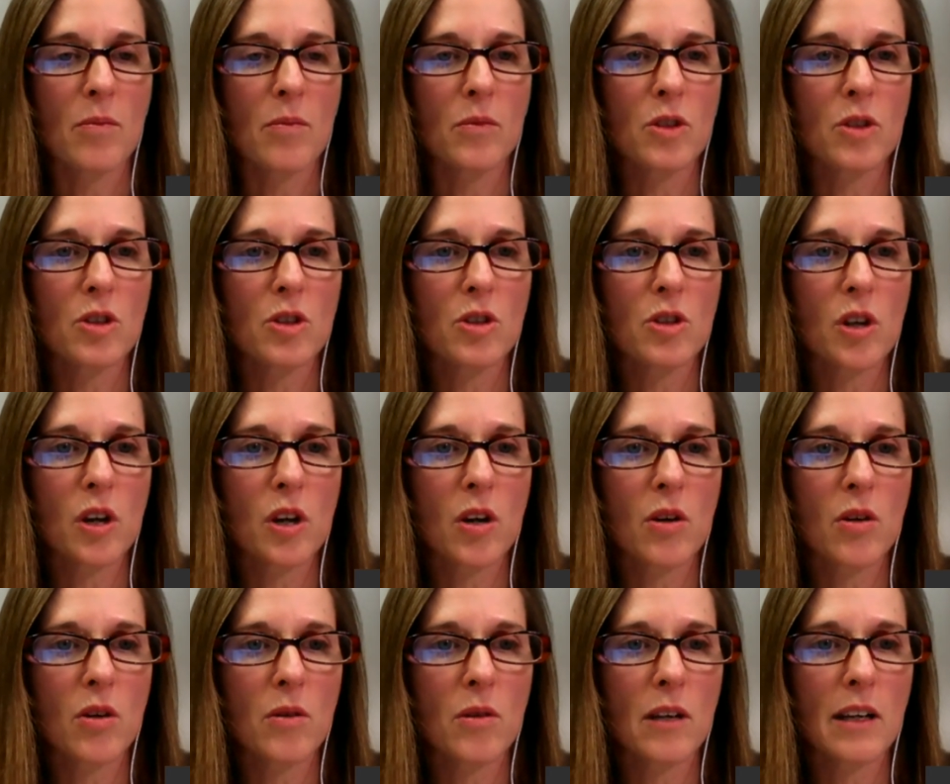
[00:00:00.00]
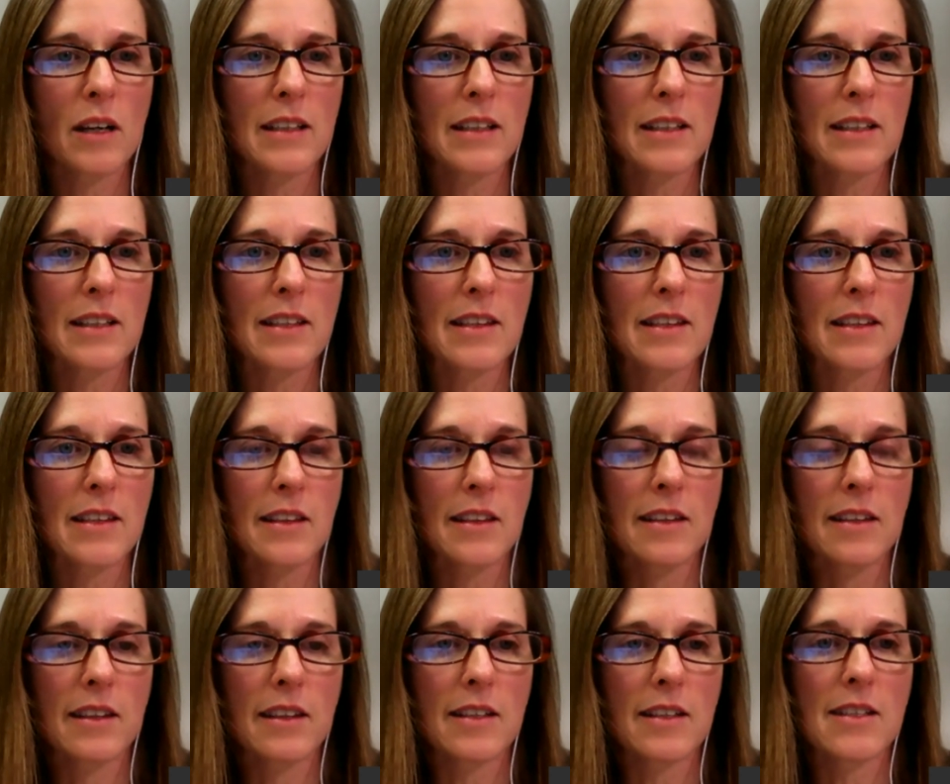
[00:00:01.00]
show us
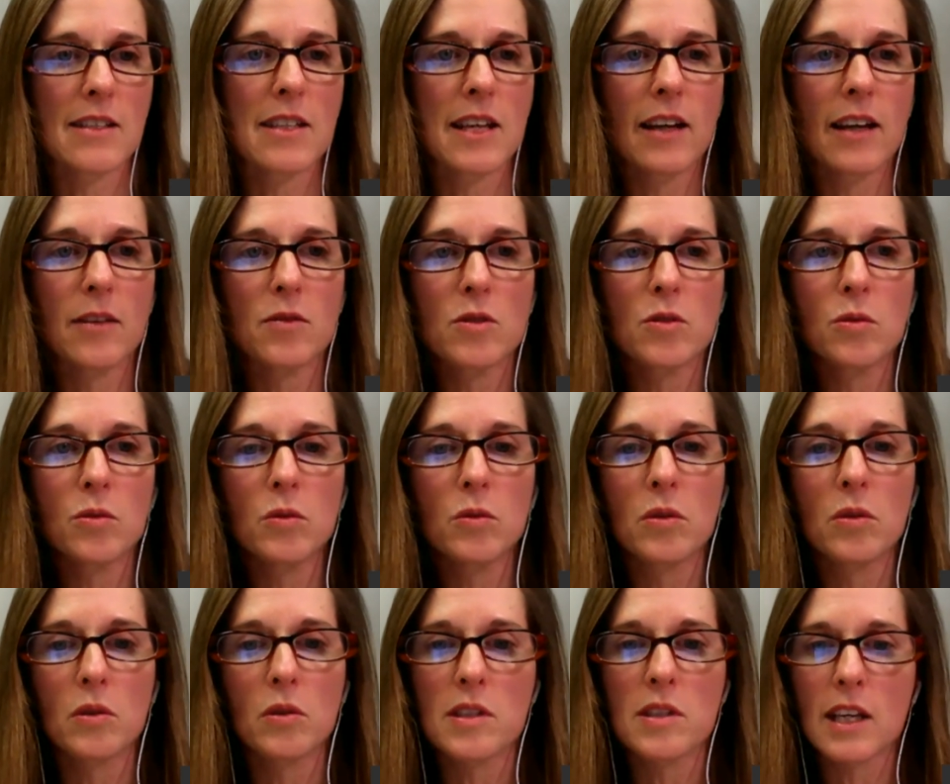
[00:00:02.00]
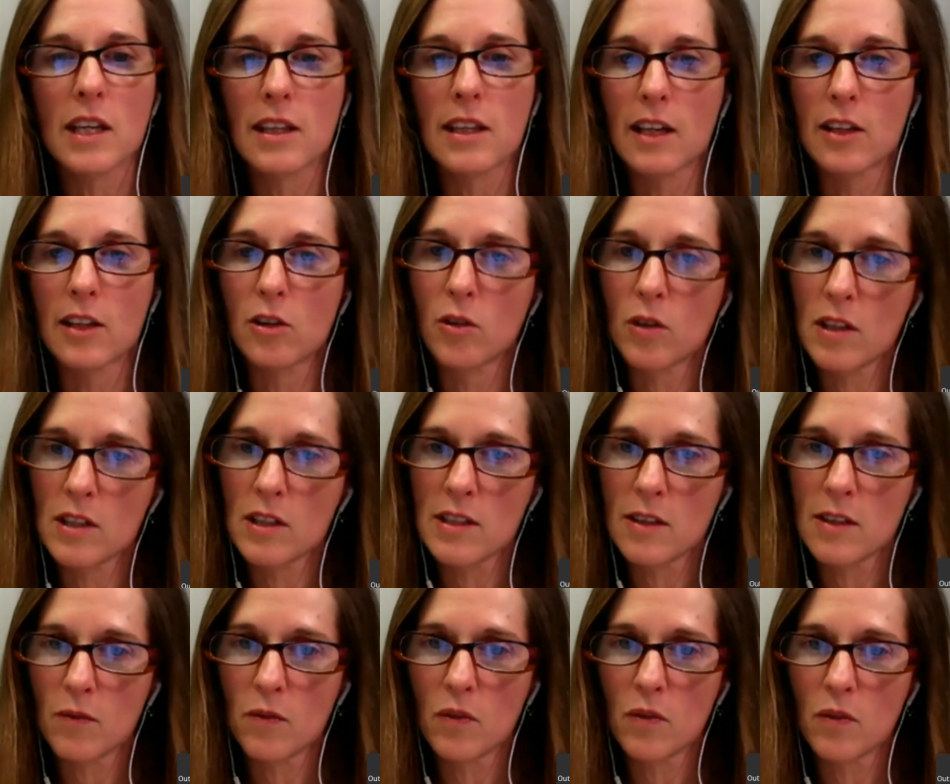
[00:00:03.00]
the set of tools, and then Chris,
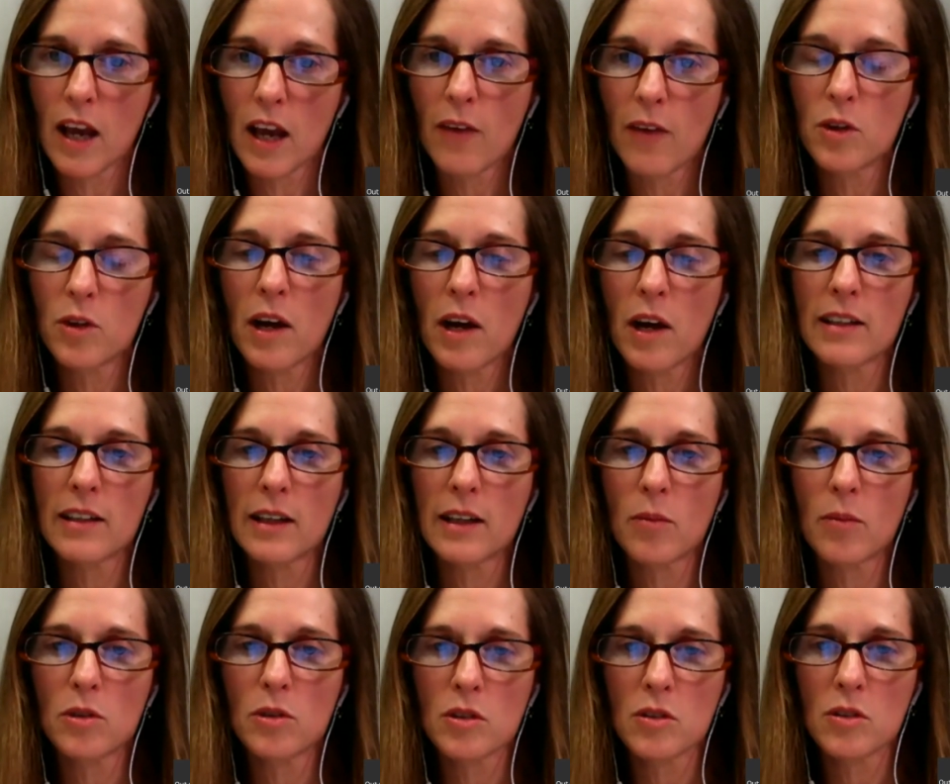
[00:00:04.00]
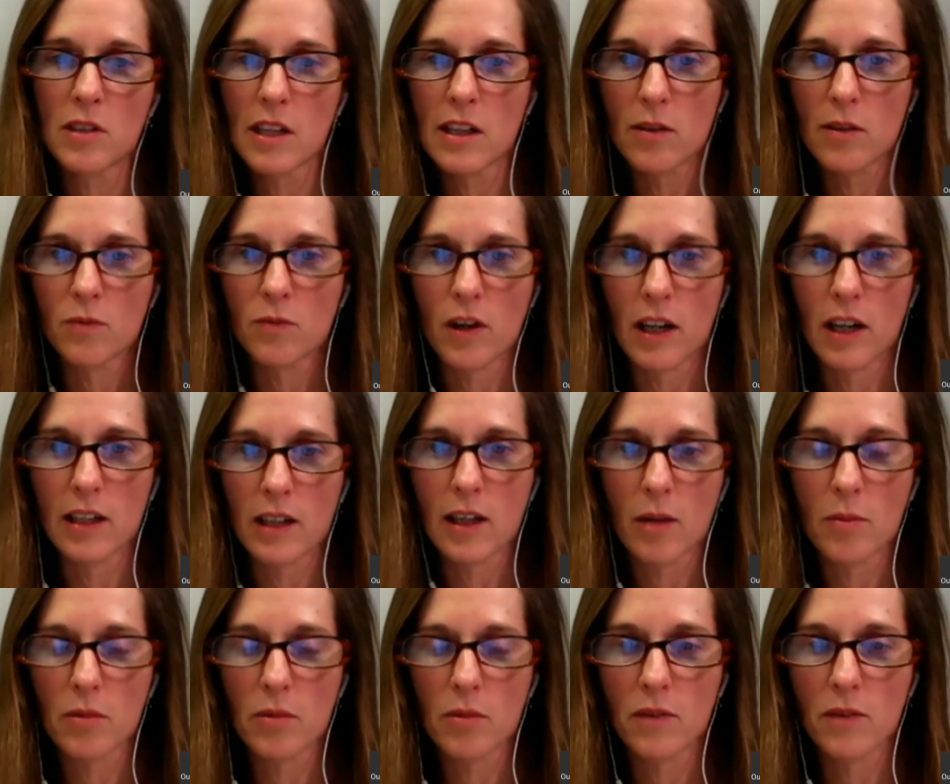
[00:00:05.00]
have you had an opportunity to find a
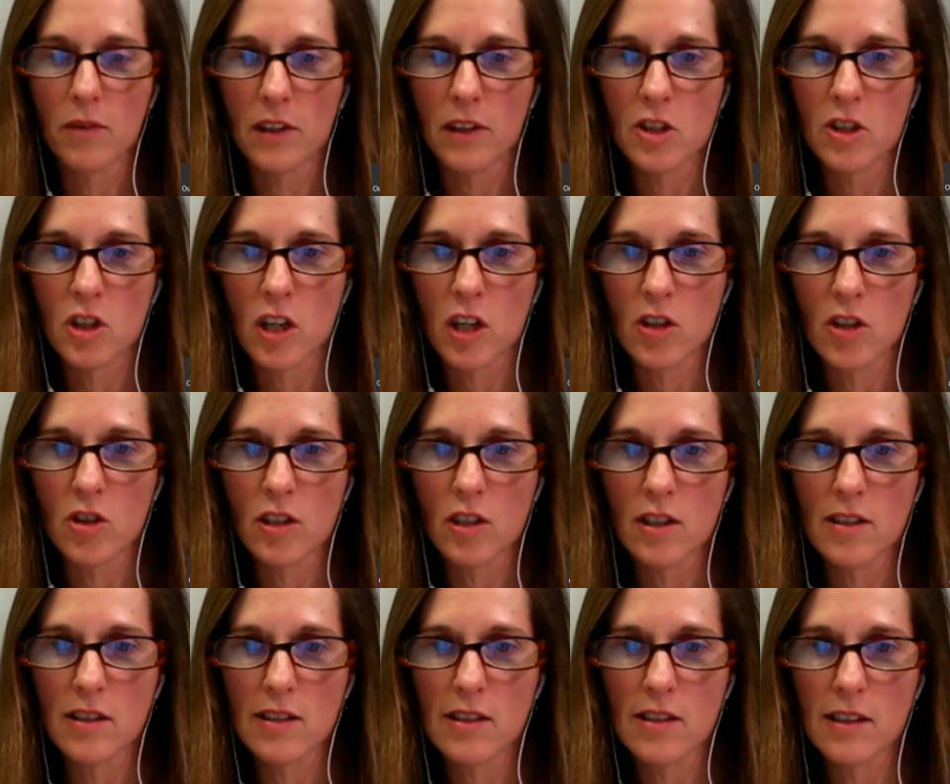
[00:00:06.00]
couple of exchanges?